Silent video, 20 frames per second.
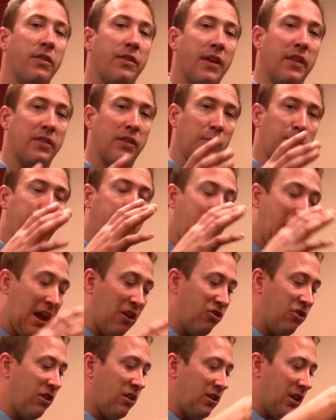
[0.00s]
that the
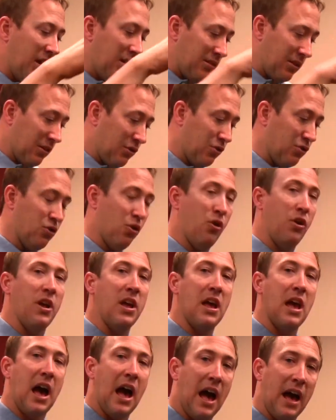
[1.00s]
patient is
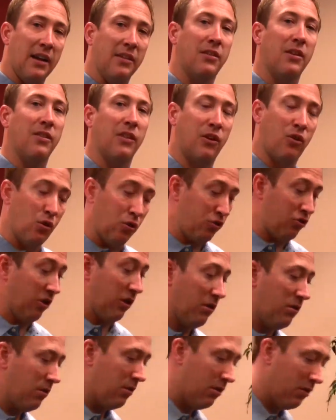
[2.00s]
exerting onto the cushion.